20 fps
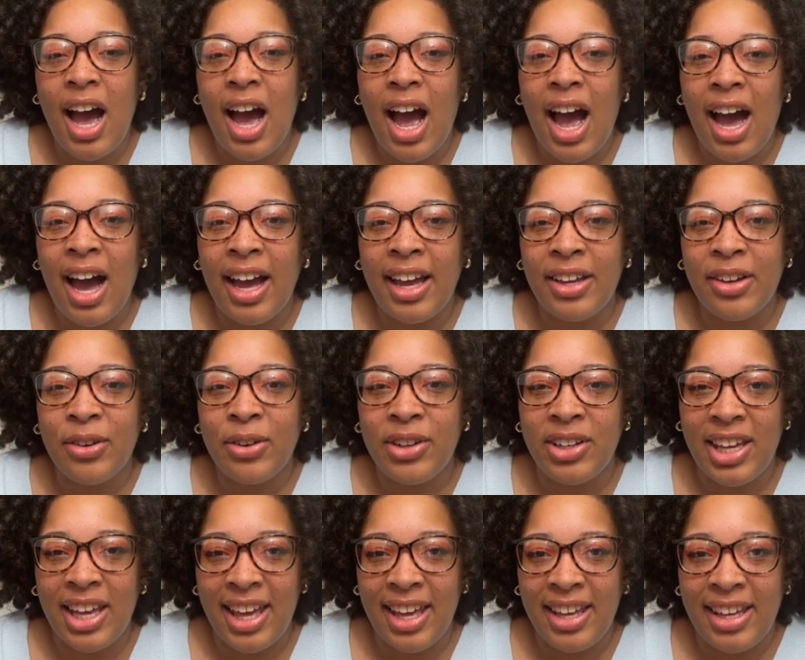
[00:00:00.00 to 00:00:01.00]
I
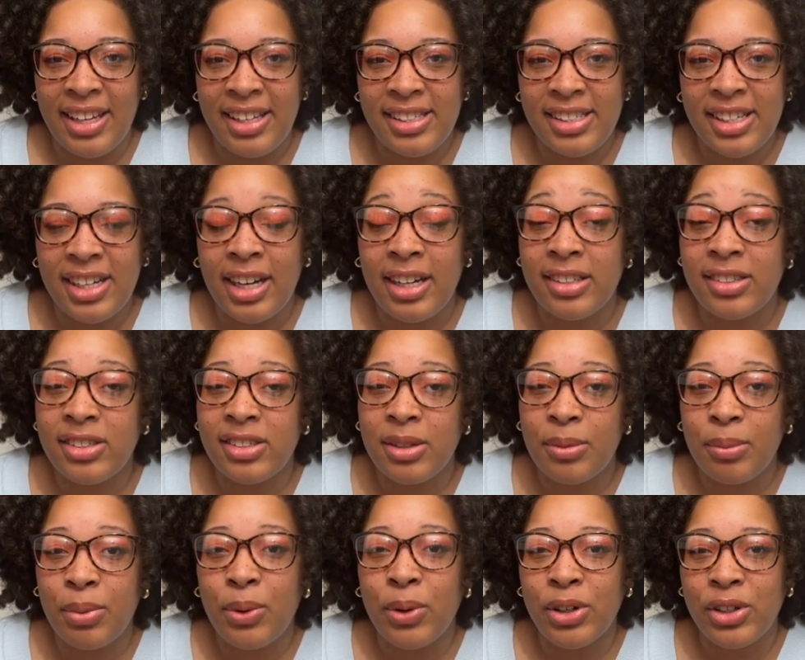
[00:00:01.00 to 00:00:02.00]
create custom
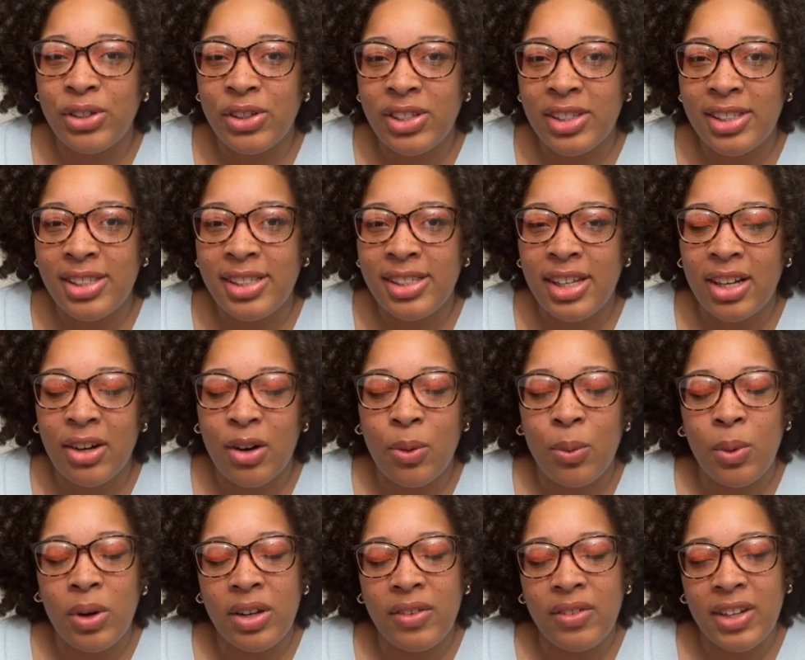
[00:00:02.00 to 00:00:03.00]
portraits that are
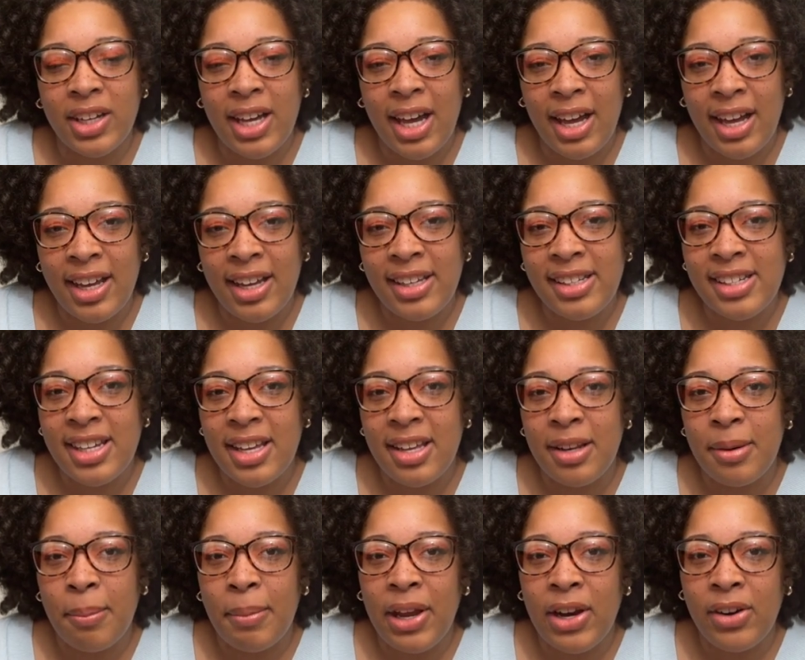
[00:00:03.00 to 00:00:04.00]
one of a kind
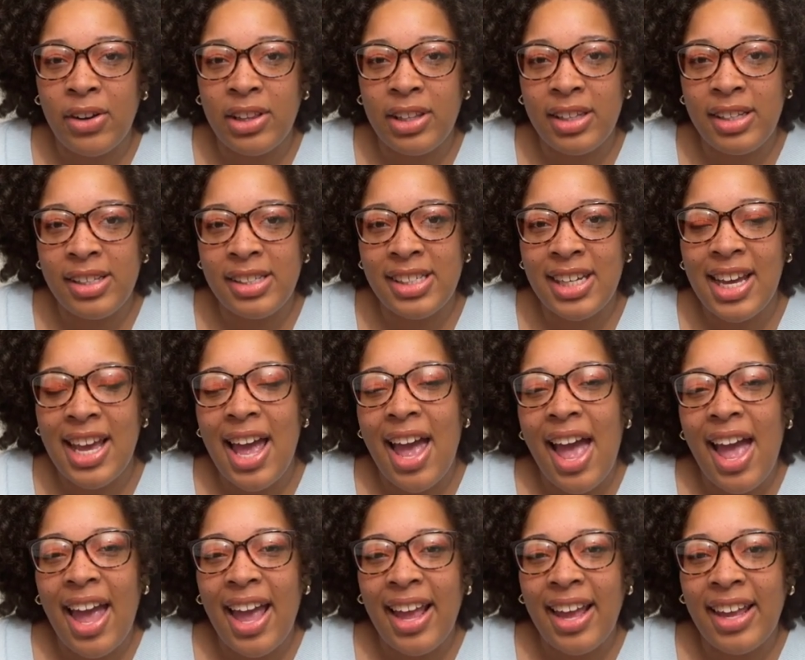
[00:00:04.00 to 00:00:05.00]
in Maryland,
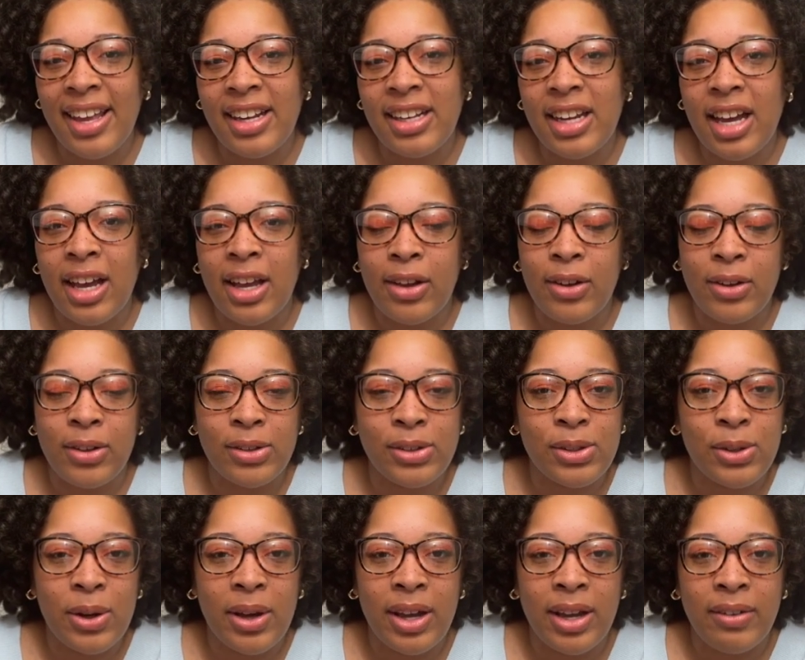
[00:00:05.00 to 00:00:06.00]
and I also
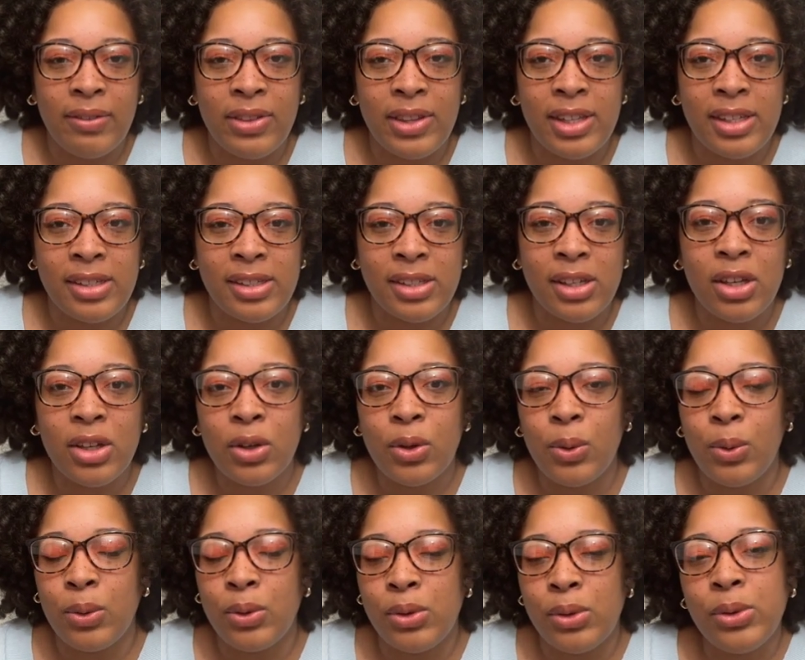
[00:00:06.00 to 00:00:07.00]
have this
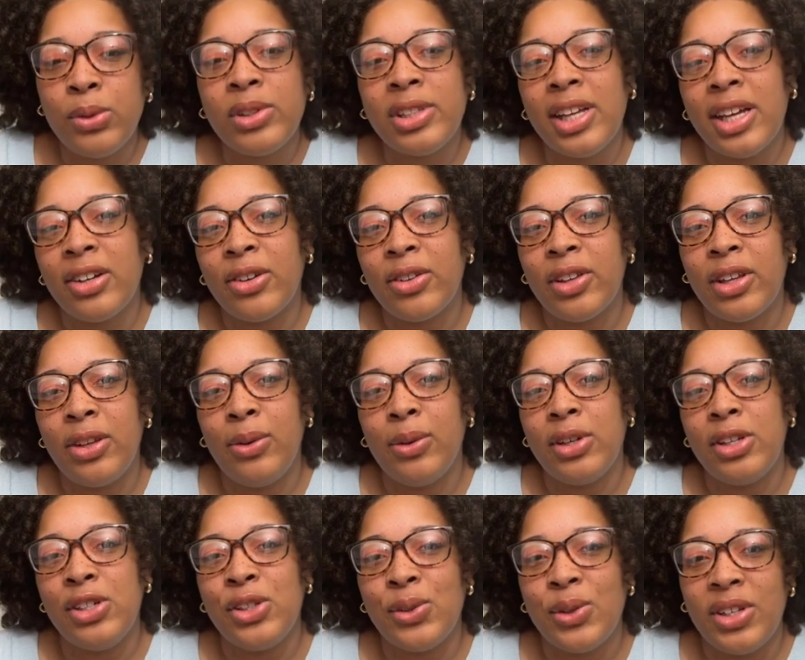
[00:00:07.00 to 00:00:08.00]
cool newsletter that you can
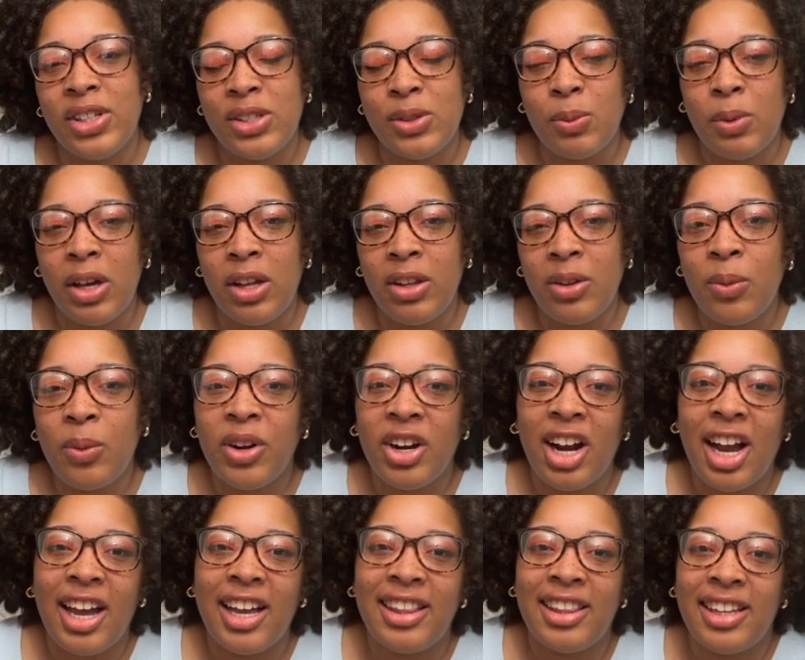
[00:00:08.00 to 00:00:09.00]
join as well, where
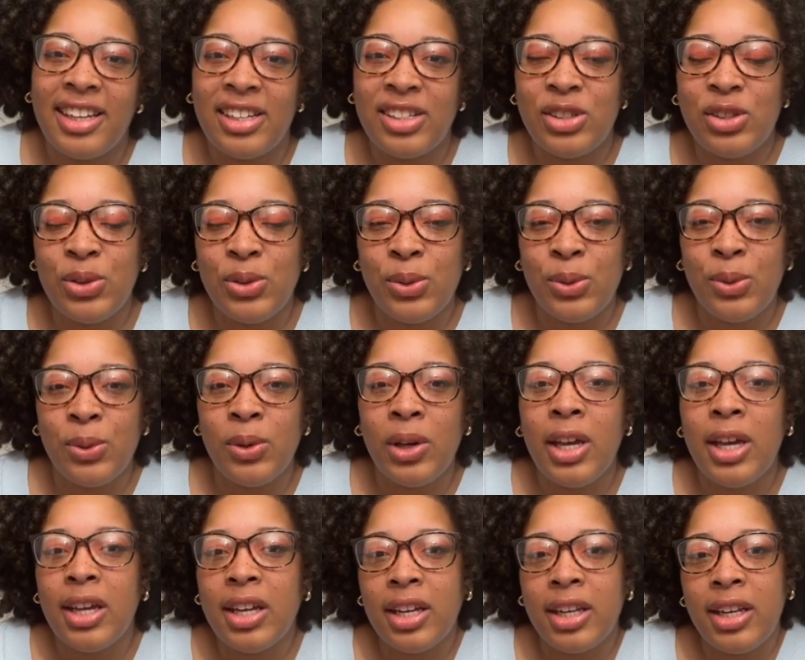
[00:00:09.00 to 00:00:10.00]
I like to
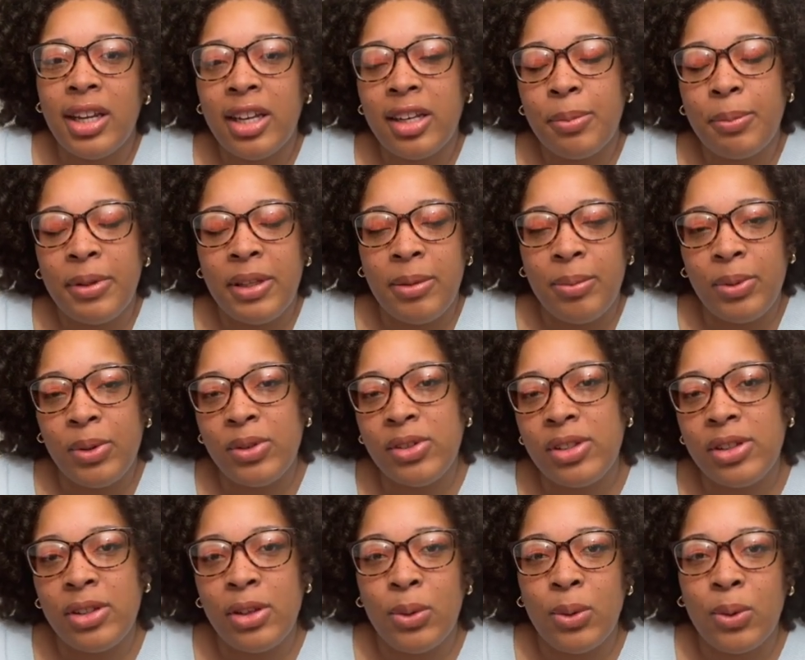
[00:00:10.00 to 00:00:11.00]
connect people to
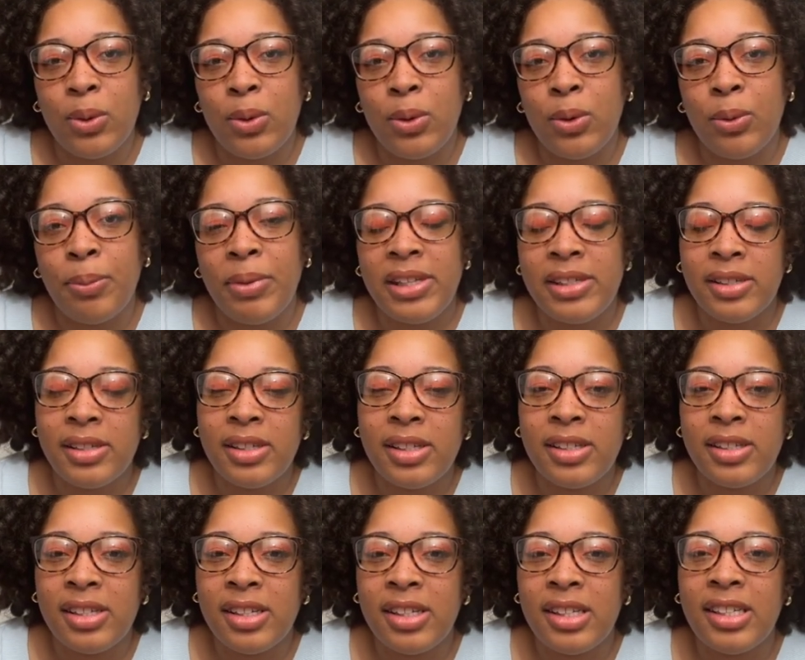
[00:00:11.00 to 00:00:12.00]
local
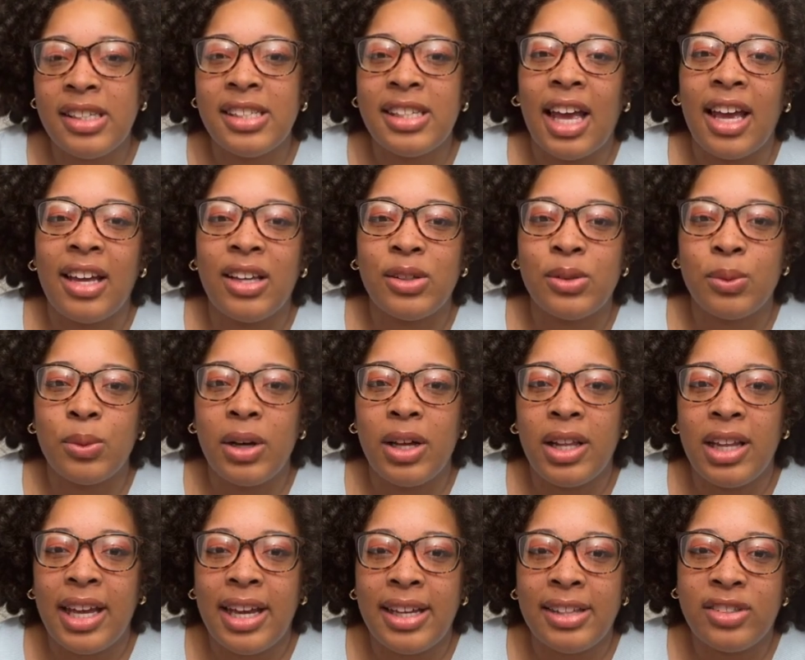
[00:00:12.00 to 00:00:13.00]
businesses as well
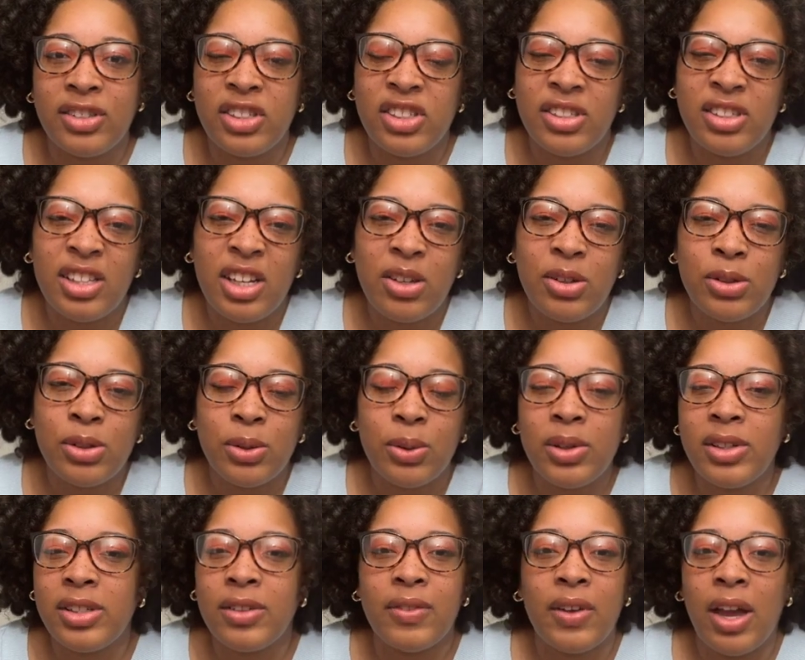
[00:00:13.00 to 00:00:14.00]
as just tell
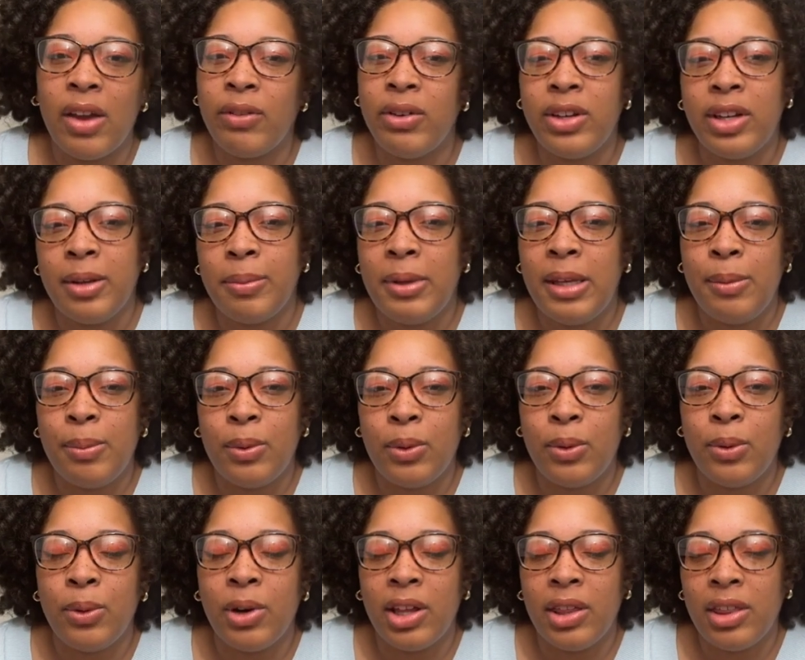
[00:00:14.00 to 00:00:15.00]
stories of everyday people
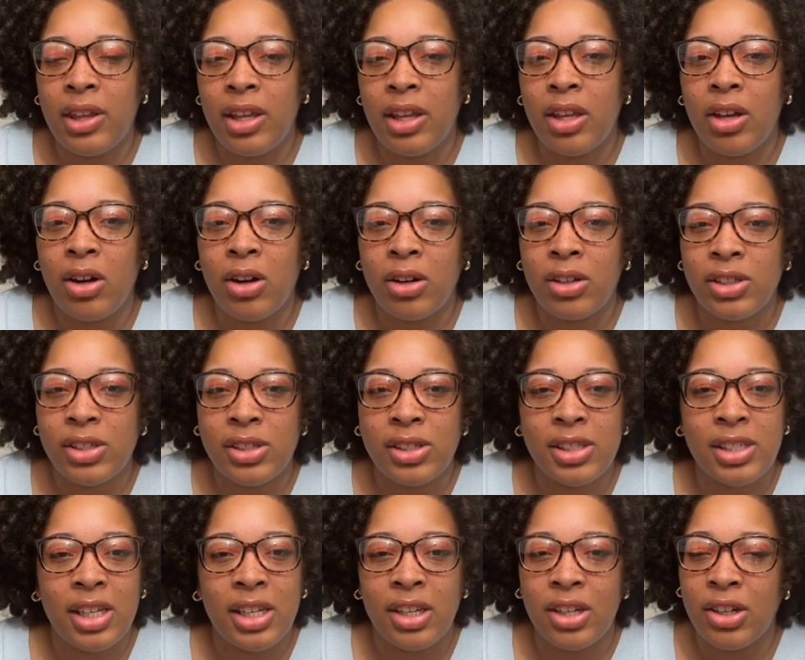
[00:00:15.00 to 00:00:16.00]
who I think are just
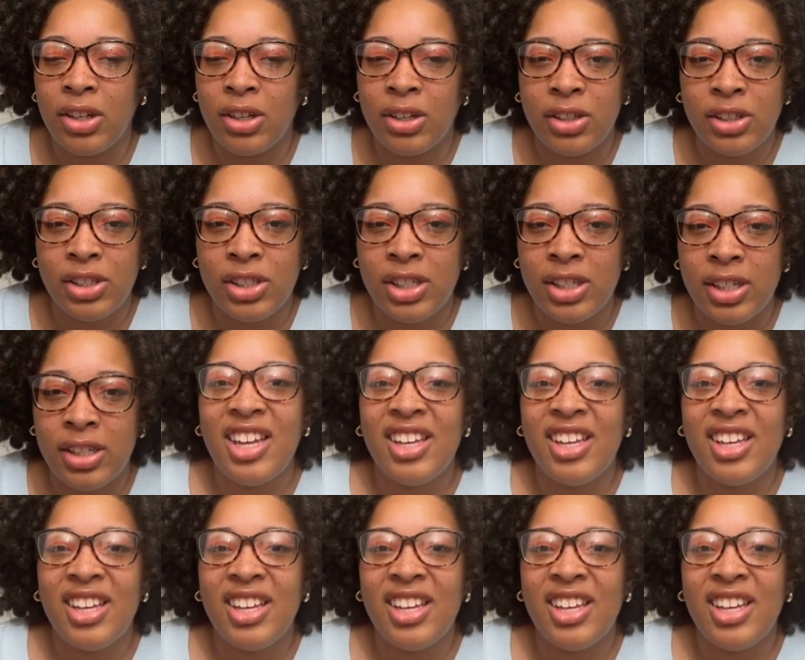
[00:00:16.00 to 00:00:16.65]
encouraging.